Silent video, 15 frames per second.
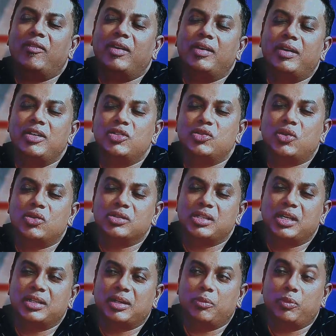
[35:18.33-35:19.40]
evergreen songs
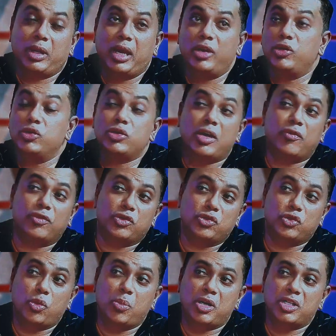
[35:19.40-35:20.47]
like that? We used to have so